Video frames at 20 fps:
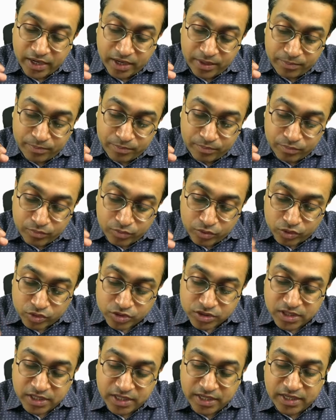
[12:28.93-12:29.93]

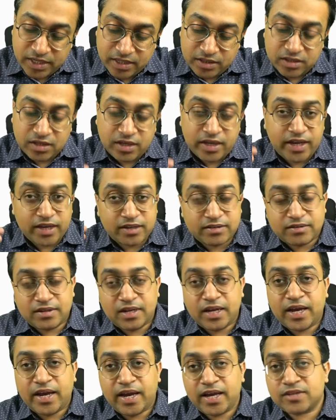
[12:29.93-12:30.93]
mostly in the axilla
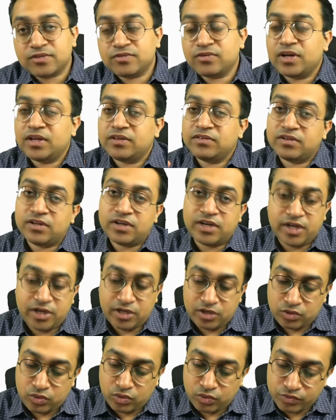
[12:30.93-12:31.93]
as well as the radial
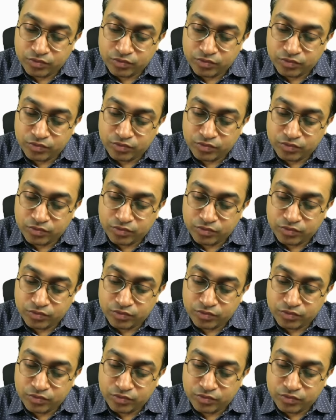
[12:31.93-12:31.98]
groove.